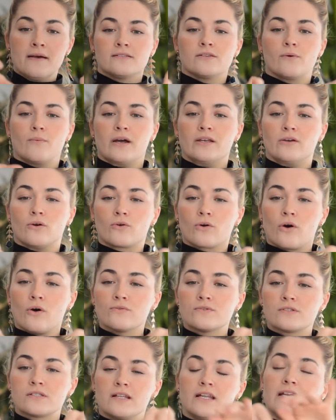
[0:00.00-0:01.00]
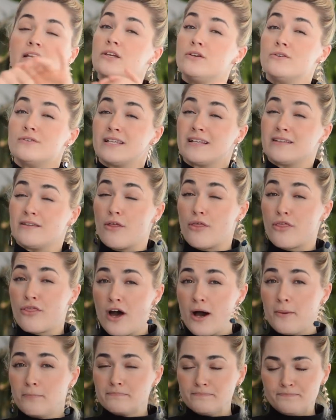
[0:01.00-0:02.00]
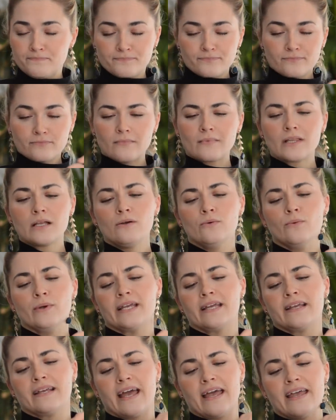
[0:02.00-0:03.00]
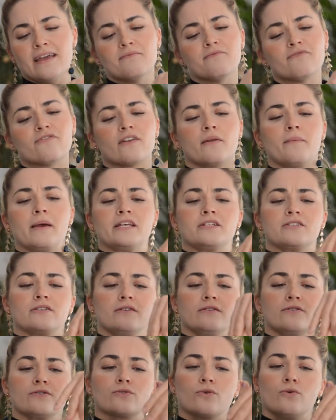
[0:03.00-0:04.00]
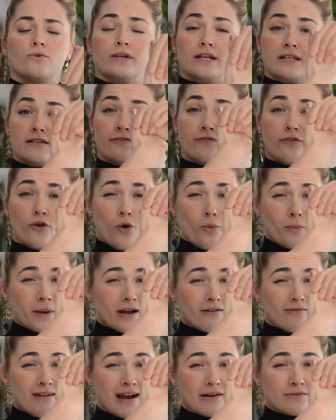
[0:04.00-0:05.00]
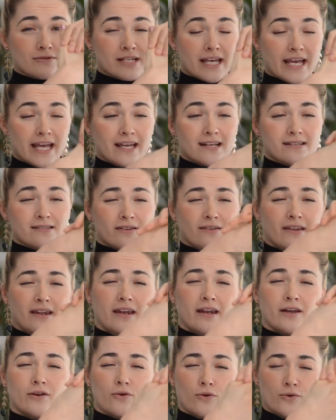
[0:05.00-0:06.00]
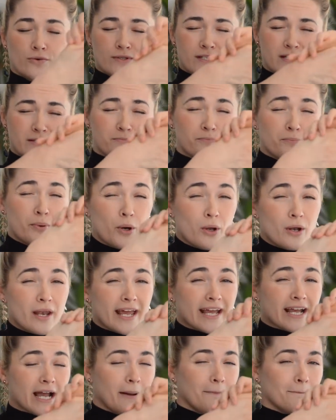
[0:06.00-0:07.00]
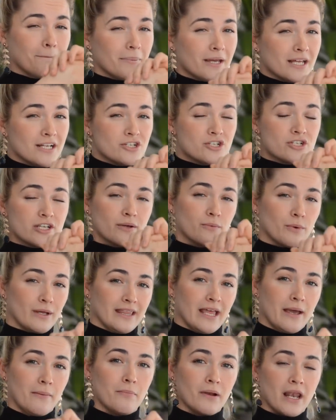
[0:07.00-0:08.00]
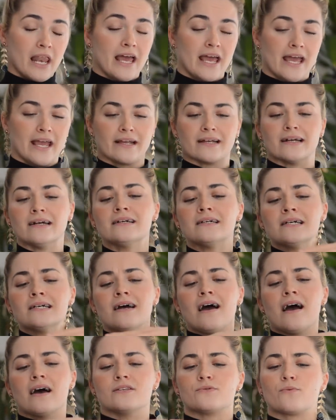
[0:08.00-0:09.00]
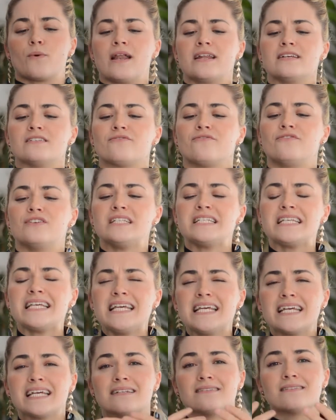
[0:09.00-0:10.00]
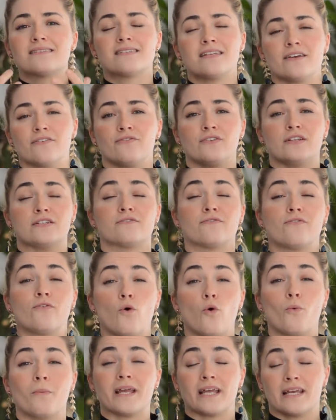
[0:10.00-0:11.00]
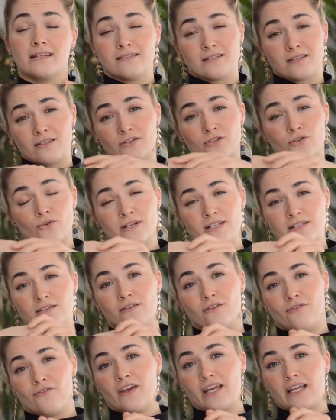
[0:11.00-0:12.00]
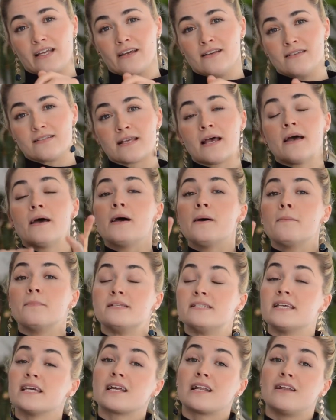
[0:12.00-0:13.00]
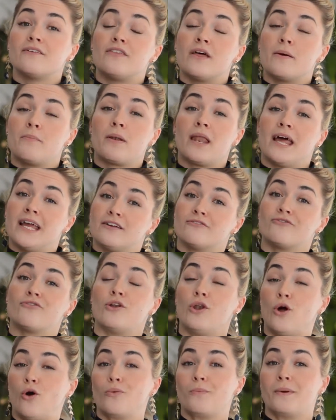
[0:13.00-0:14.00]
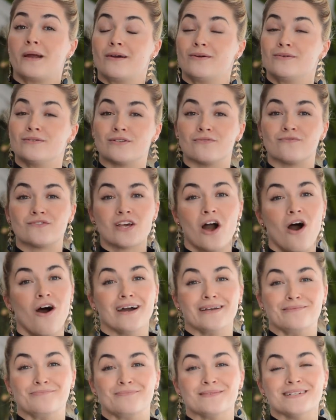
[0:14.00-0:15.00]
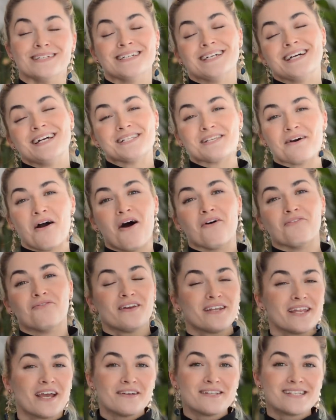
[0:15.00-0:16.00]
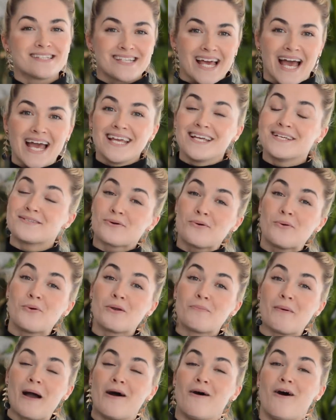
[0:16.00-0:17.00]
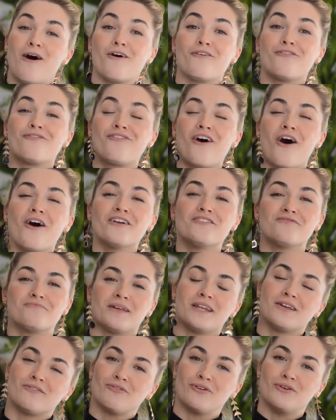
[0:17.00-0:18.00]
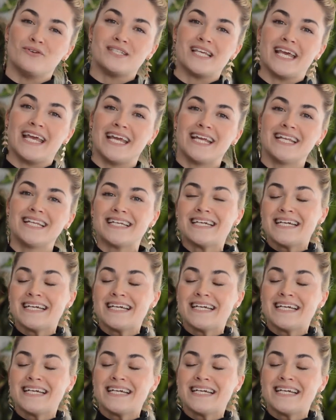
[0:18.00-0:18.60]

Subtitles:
so where you're constantly using the thumb. We can get inflammation and soreness forming around here so that it causes pulling and pinching when they're playing, as well as fatigue and stiffness forming into the joints of the fingers, particularly if they're playing for long periods of time. So our video today is all about our 5-minute routine,